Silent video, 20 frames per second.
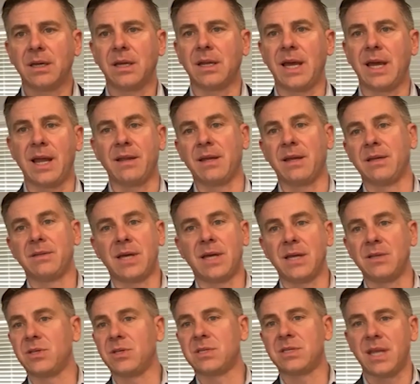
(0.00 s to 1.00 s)

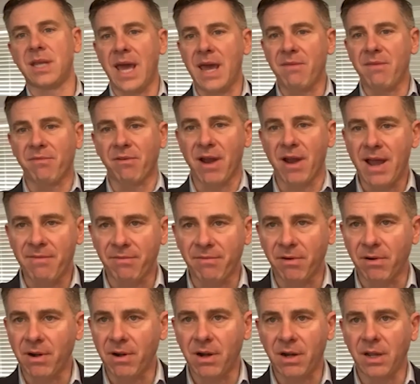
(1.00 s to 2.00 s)
not just an A for
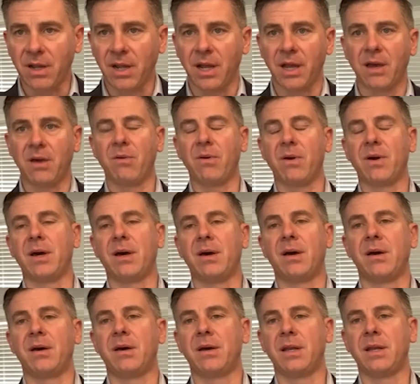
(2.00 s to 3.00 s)
effort, you know,
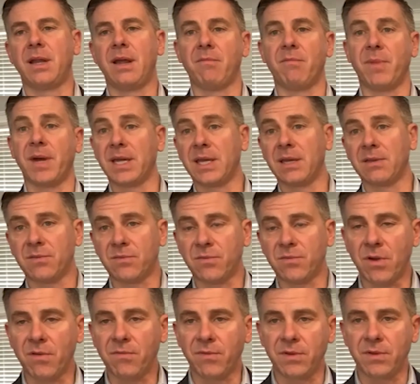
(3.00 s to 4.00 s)
and everybody gets a
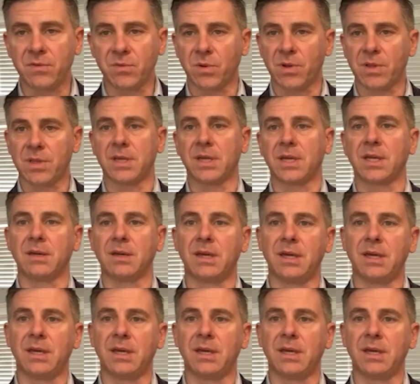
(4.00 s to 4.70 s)
trophy sort of thing.